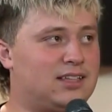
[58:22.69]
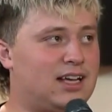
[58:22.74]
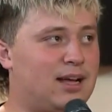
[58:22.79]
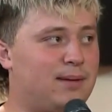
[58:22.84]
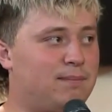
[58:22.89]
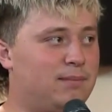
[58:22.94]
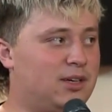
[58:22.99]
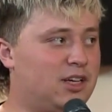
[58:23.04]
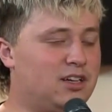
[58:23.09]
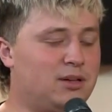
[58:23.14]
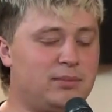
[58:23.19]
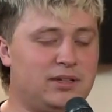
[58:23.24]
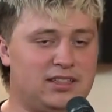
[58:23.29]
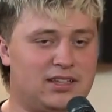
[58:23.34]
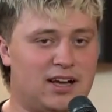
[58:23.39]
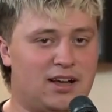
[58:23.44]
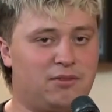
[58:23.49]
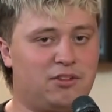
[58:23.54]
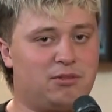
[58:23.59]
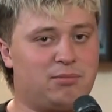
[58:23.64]
I'm going to be
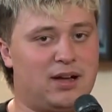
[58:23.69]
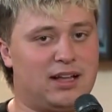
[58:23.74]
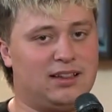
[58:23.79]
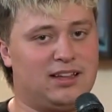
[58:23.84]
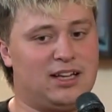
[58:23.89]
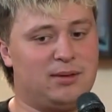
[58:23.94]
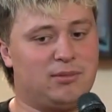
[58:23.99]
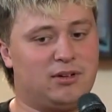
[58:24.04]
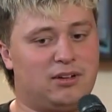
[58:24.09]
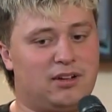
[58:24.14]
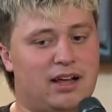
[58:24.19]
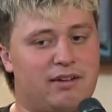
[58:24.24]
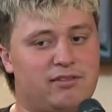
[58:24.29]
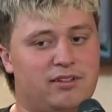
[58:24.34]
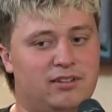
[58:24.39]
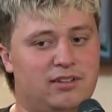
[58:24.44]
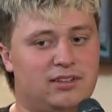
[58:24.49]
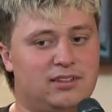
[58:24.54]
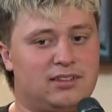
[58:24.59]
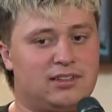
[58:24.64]
done with my label
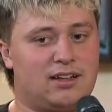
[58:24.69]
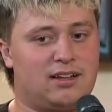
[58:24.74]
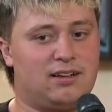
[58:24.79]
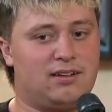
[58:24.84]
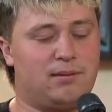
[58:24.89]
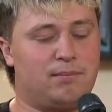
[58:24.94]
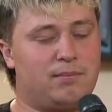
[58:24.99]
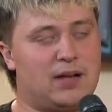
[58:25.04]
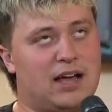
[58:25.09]
after this uh,